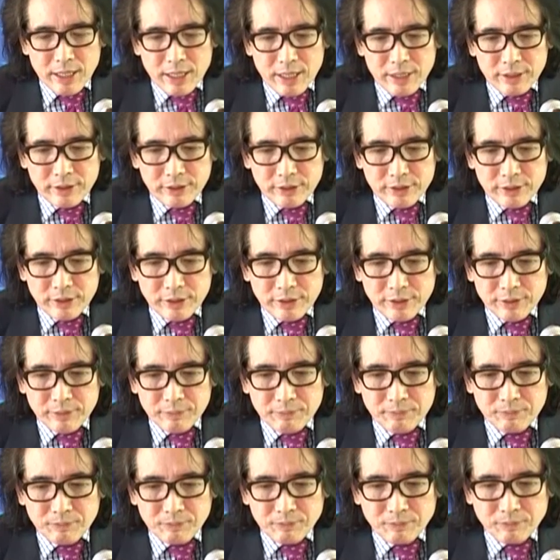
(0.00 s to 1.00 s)

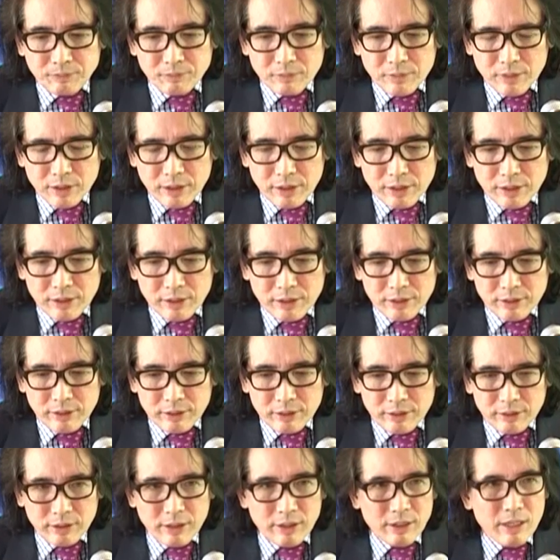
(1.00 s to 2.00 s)
And
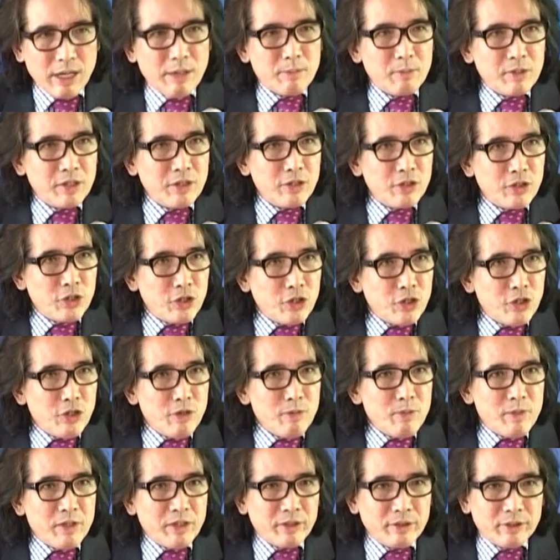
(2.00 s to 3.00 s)

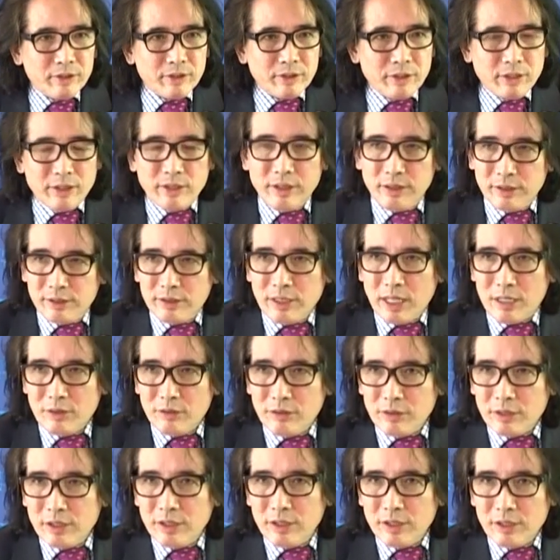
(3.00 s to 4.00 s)
humor is
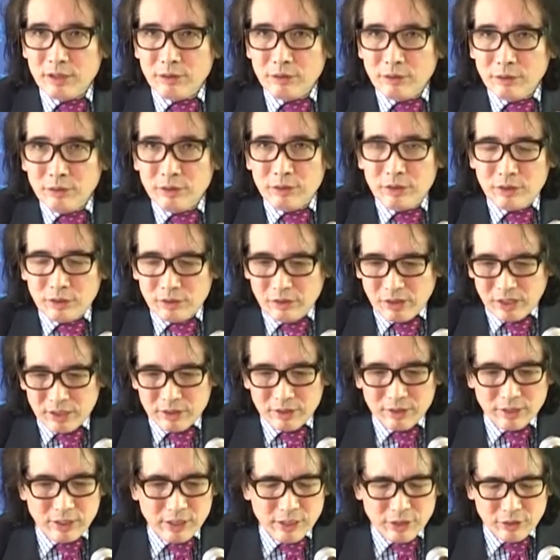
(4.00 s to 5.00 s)
actually a loose
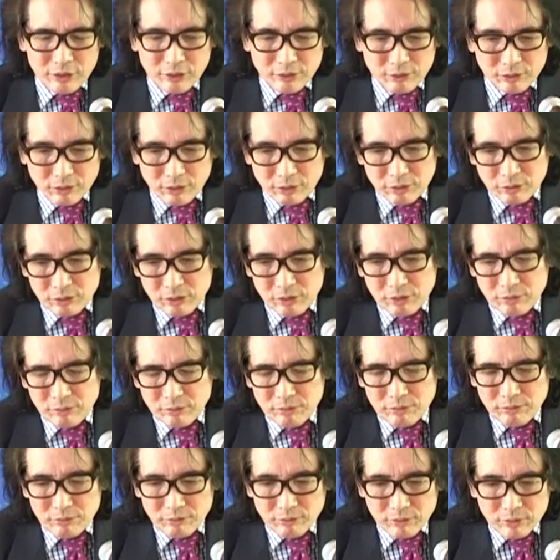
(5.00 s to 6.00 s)
translation also,
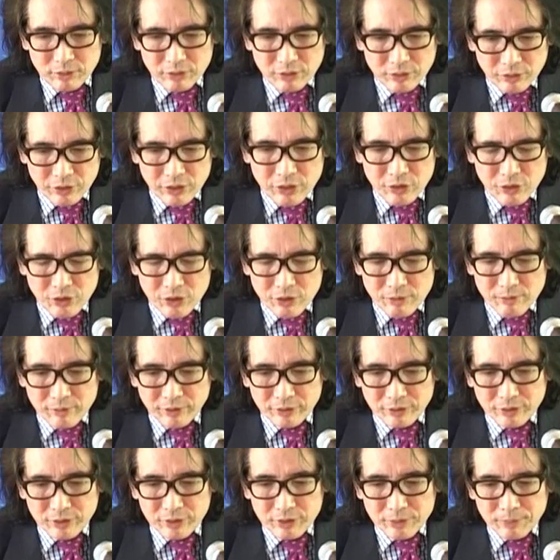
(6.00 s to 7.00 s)
three
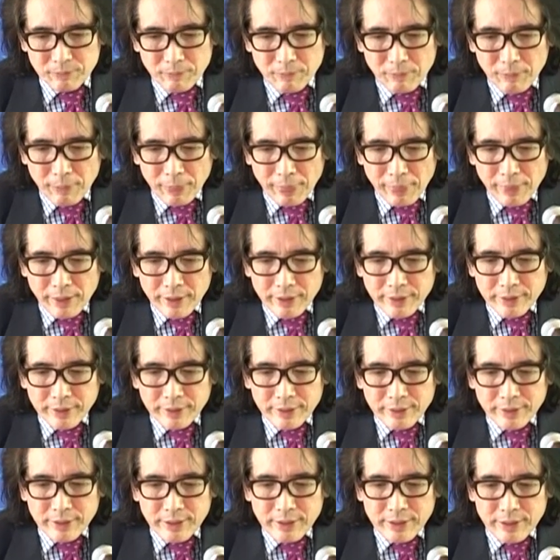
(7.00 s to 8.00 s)
humors.
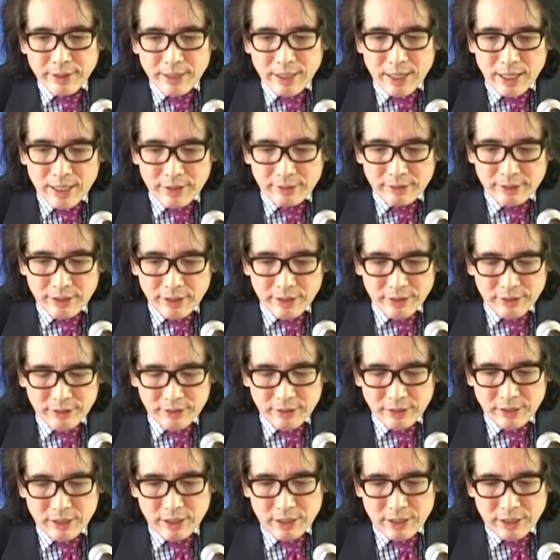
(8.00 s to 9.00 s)
And
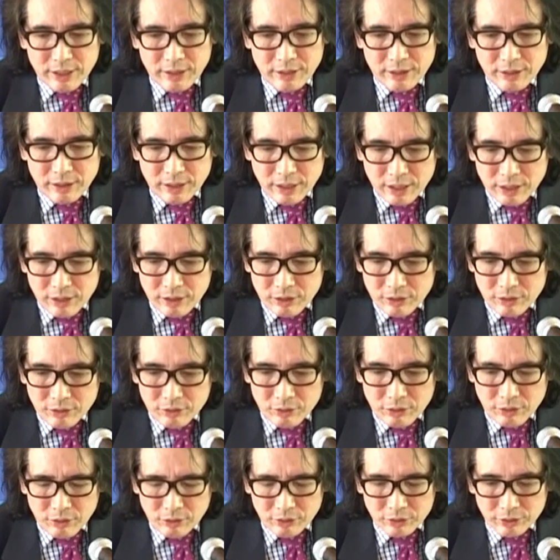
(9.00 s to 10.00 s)
these are
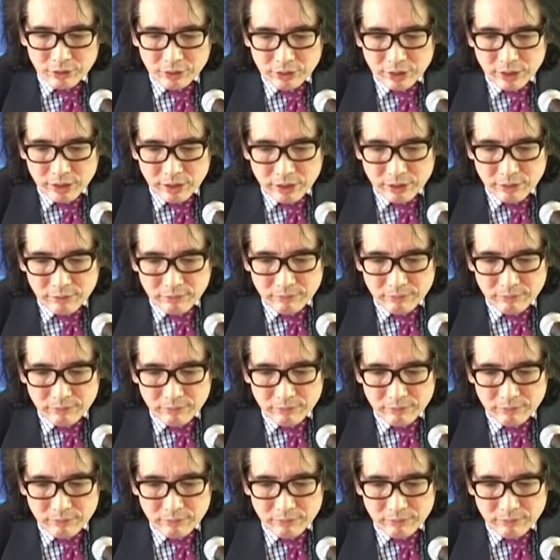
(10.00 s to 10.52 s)
called